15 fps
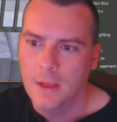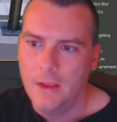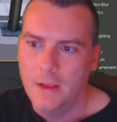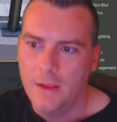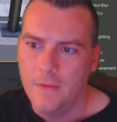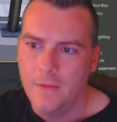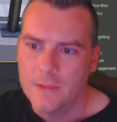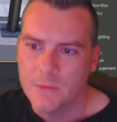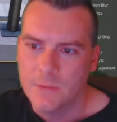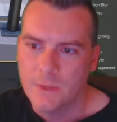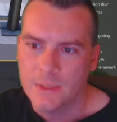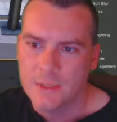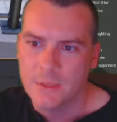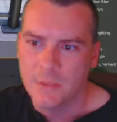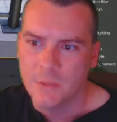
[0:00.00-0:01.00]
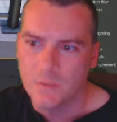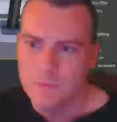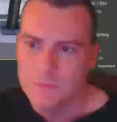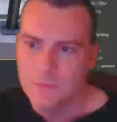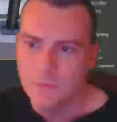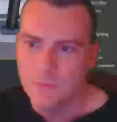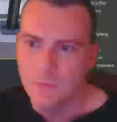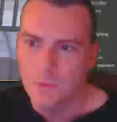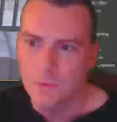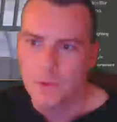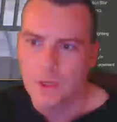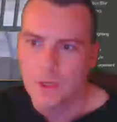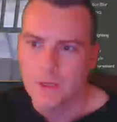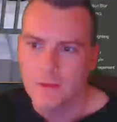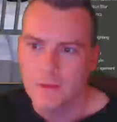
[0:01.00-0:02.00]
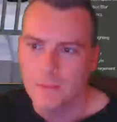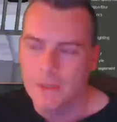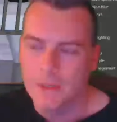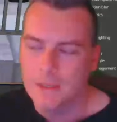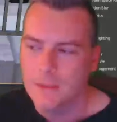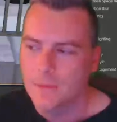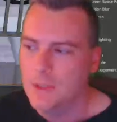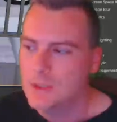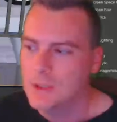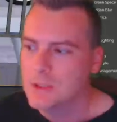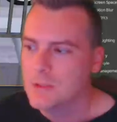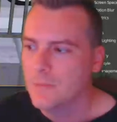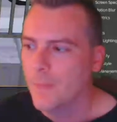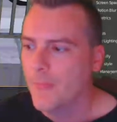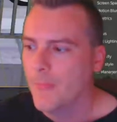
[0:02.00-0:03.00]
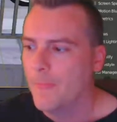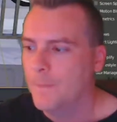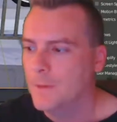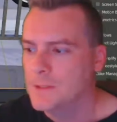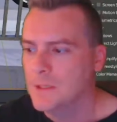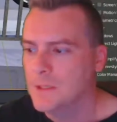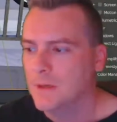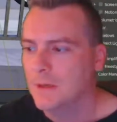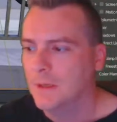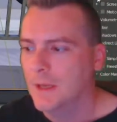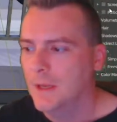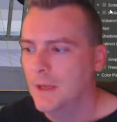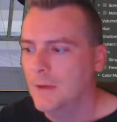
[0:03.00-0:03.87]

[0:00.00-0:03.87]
And that's what our sims will look like in the Blender picture, okay?